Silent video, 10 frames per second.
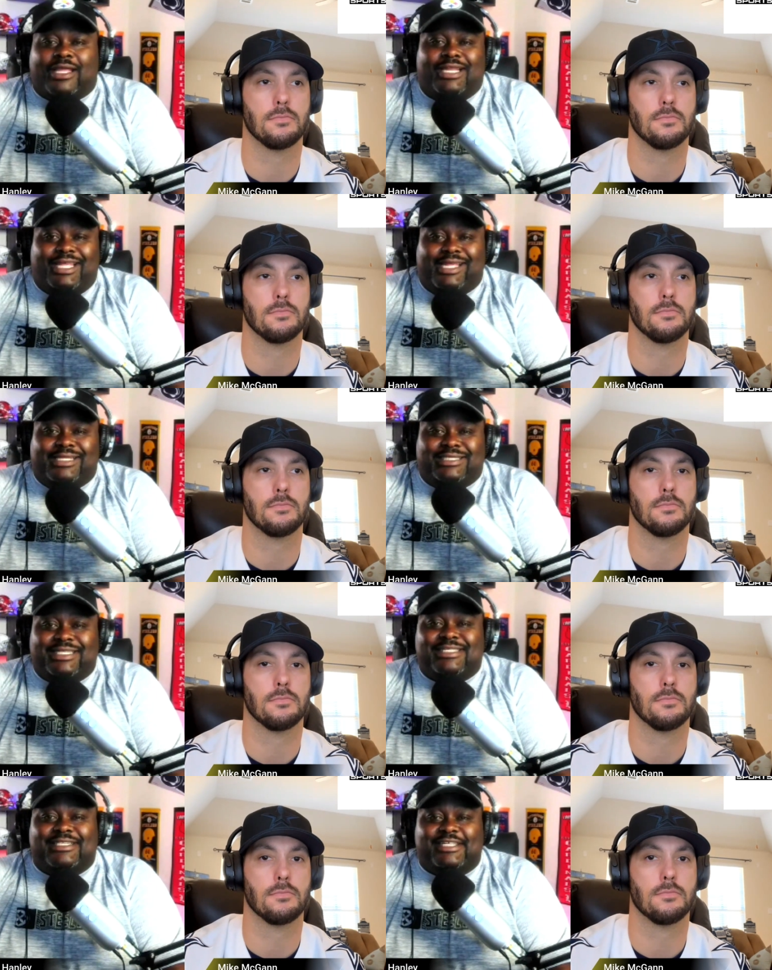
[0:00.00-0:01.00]
Speaker 1: we're talking
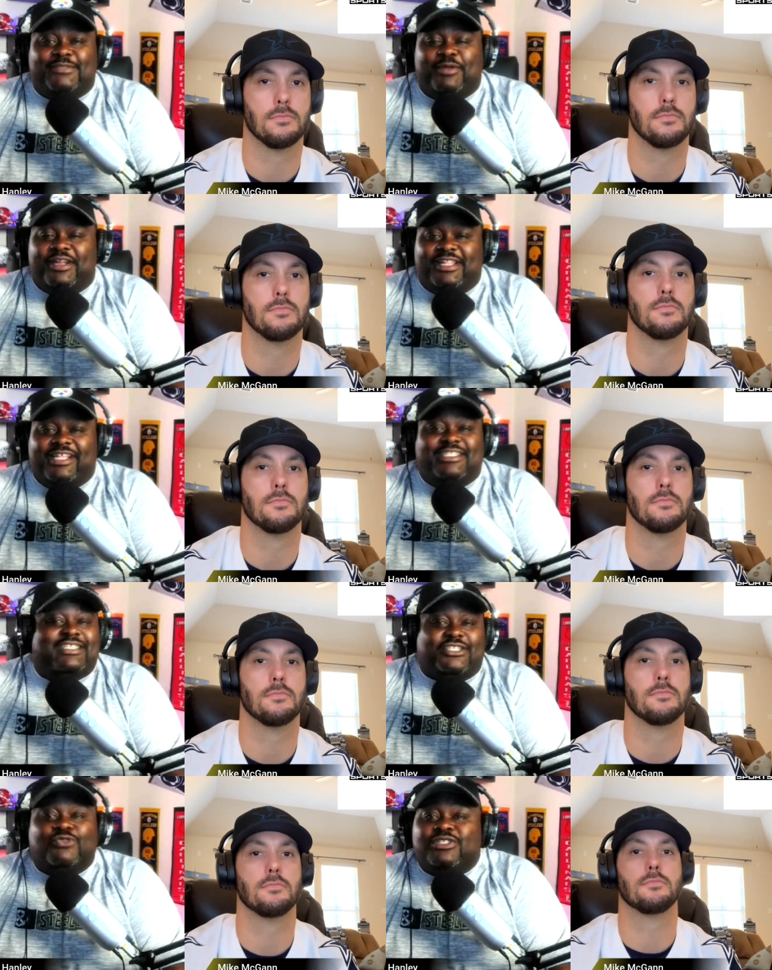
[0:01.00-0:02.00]
inconsistencies, but
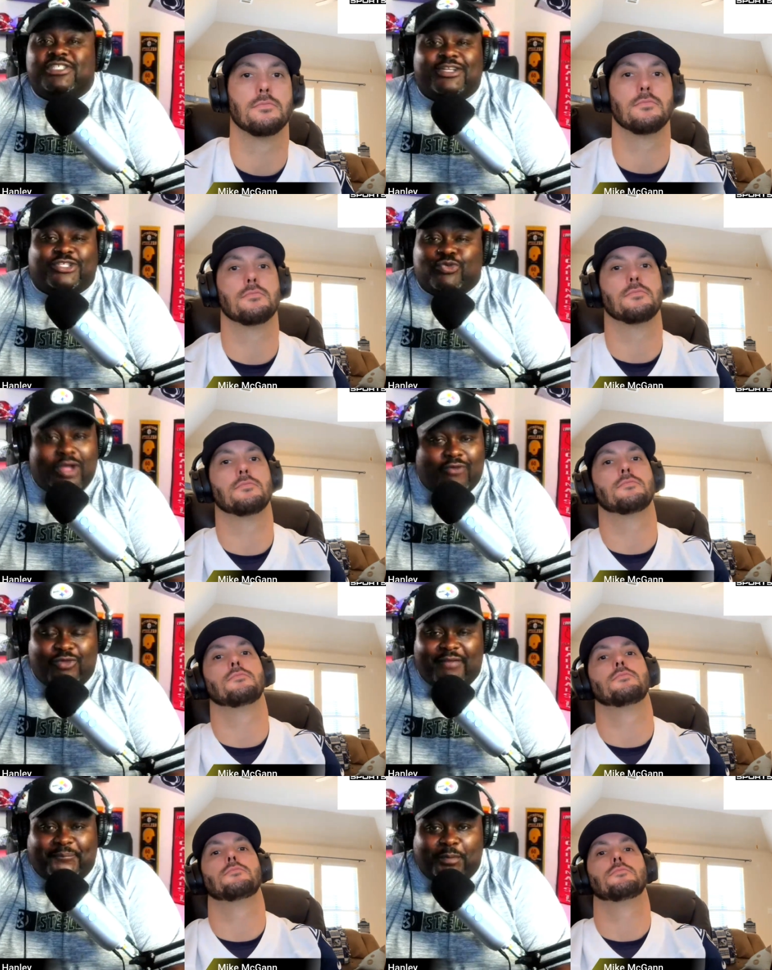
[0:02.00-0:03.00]
this is a still a
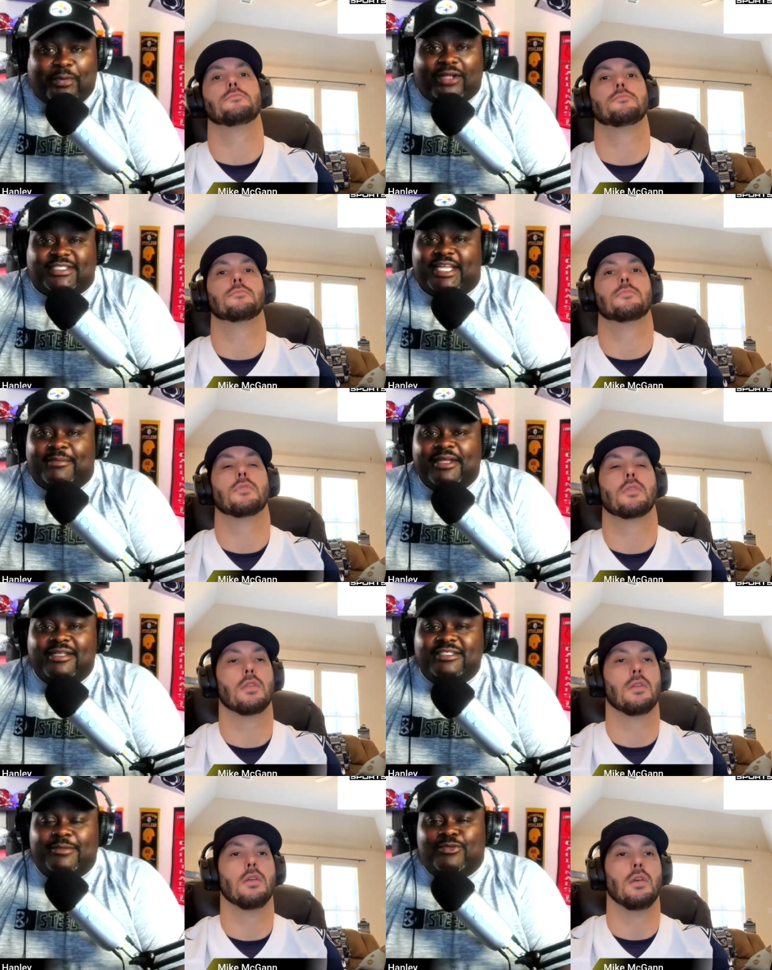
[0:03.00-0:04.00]
12 win football
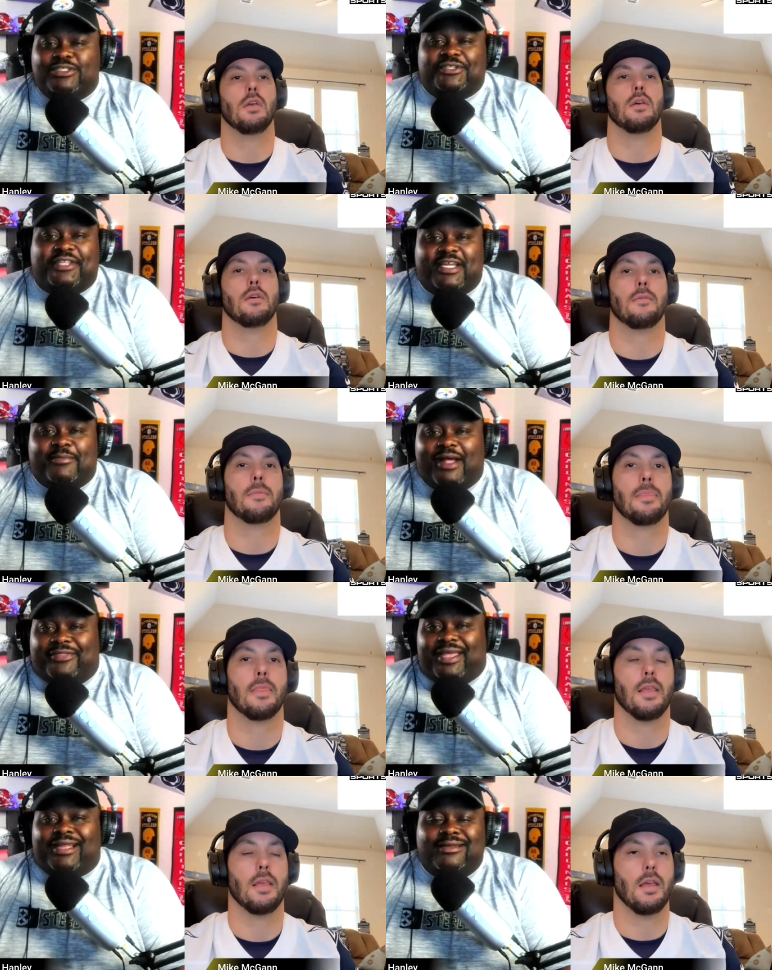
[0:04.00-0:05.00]
team. Tell me what you think
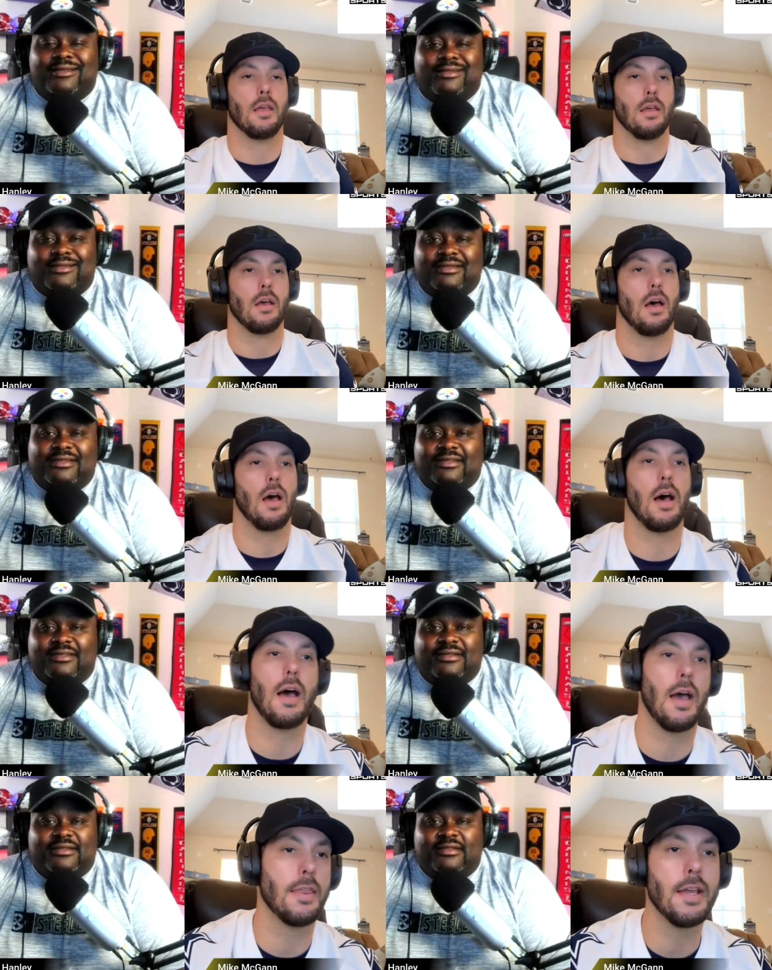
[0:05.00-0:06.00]
about that.
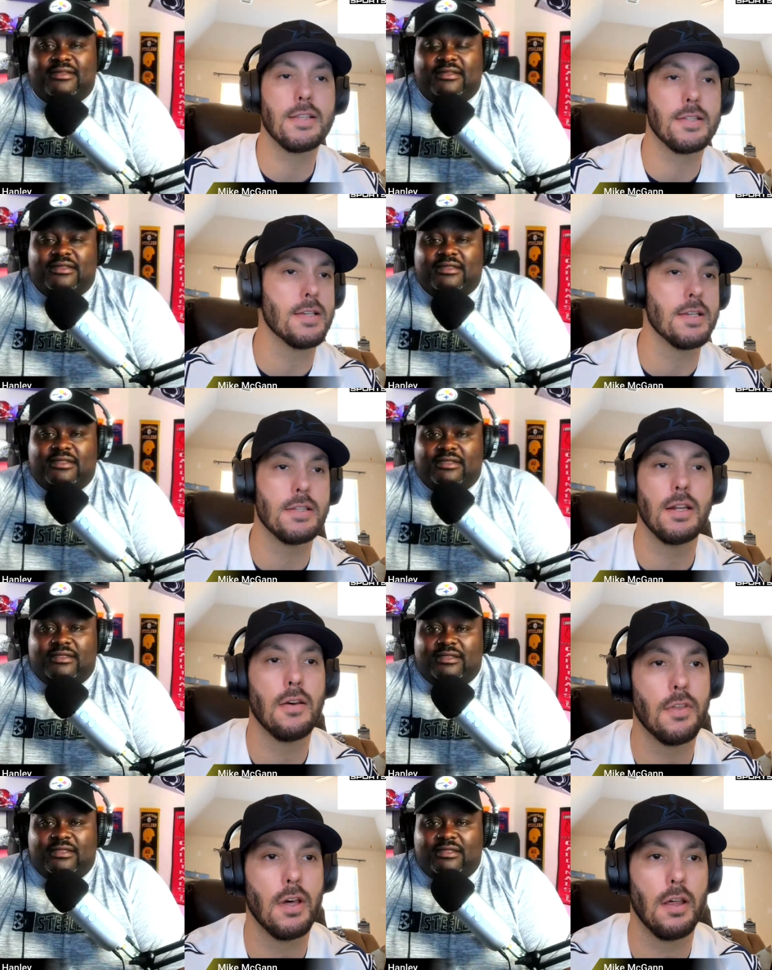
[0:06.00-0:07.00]
Speaker 2: Uh, I think it's a
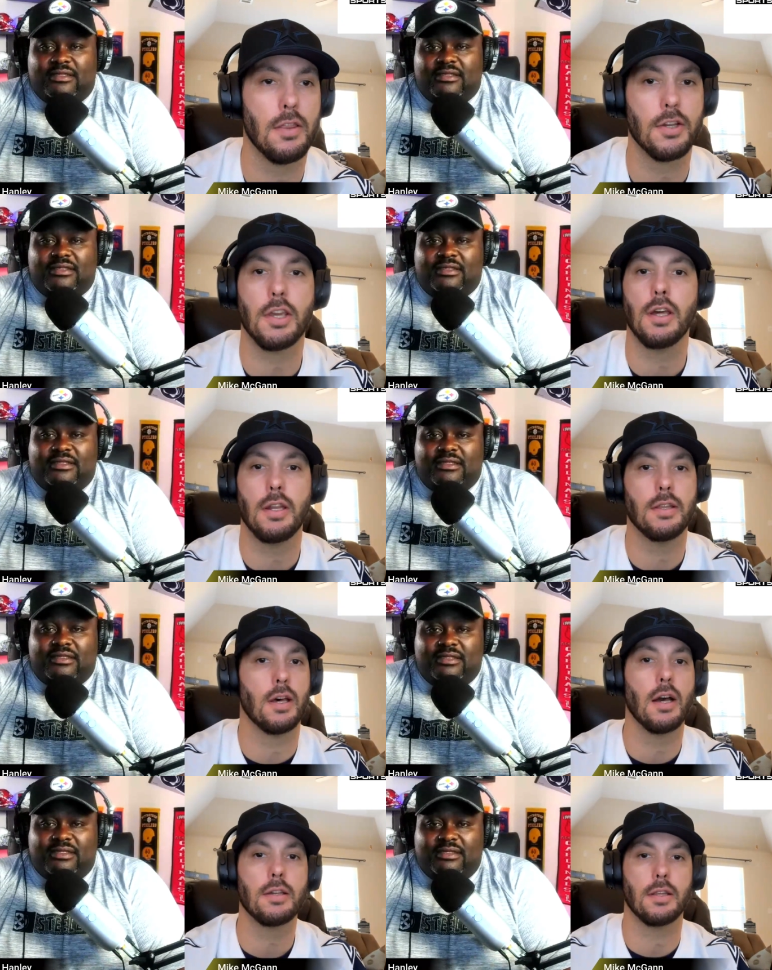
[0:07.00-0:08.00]
season of the the
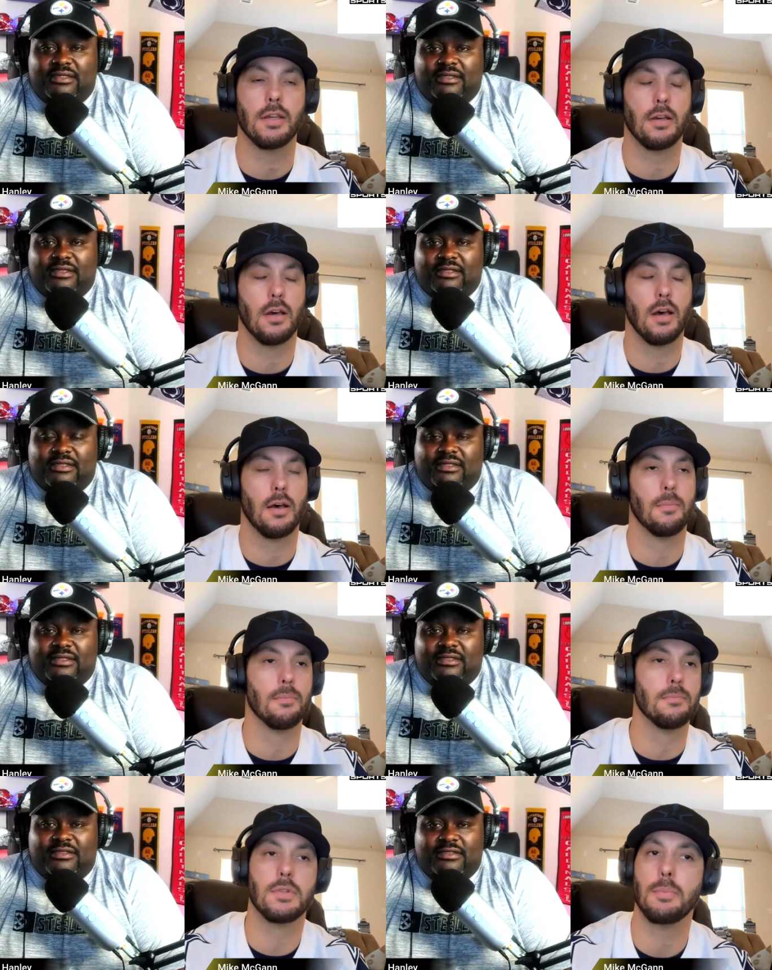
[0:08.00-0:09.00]
good and the ugly.
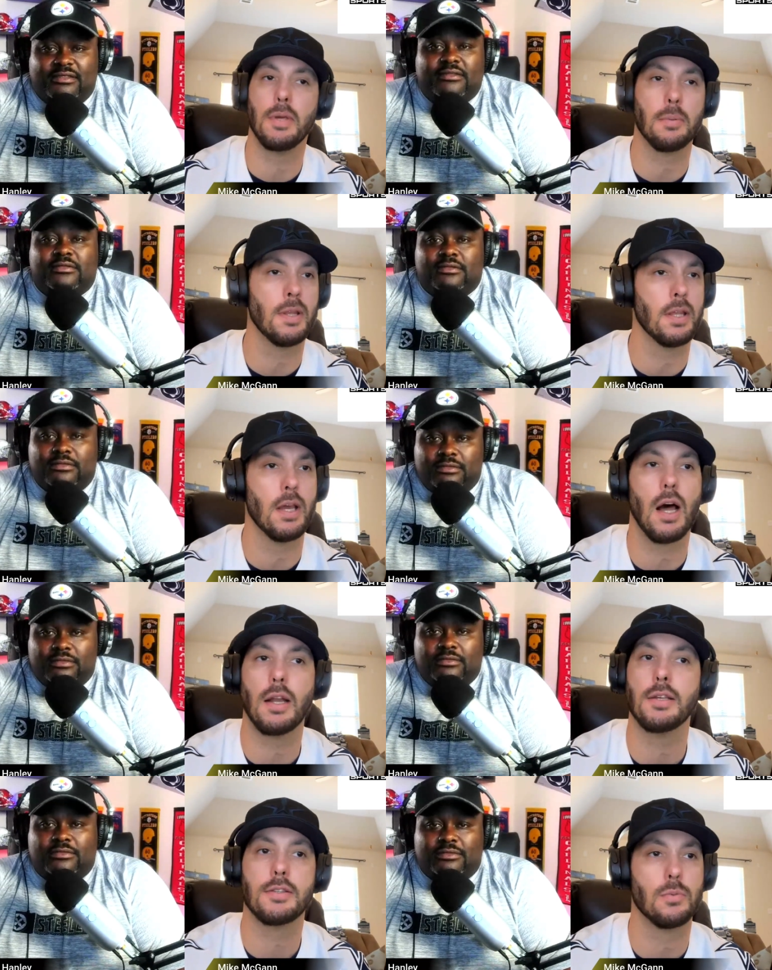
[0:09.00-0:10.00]
Um, to be
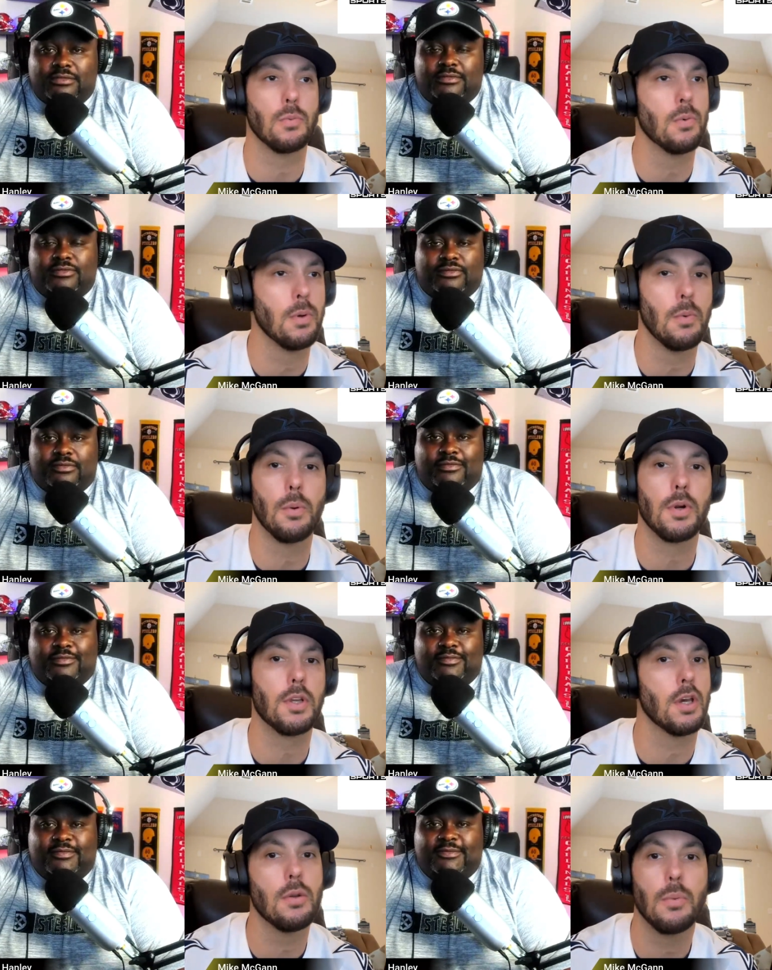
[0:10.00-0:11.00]
completely honest,
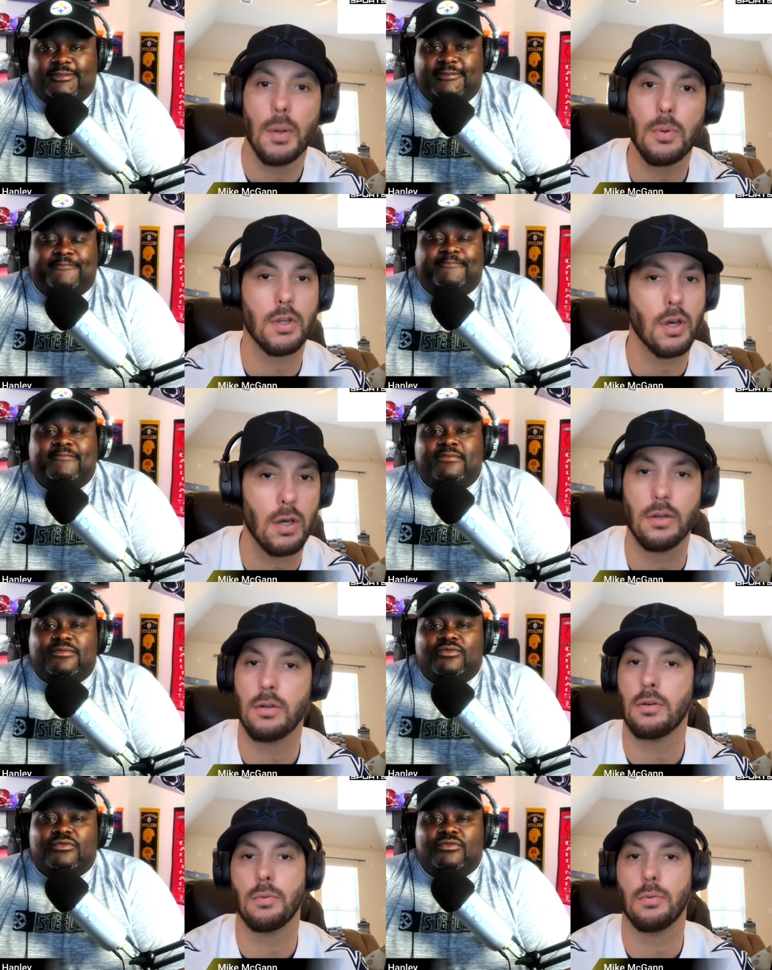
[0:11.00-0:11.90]
when we were good, we were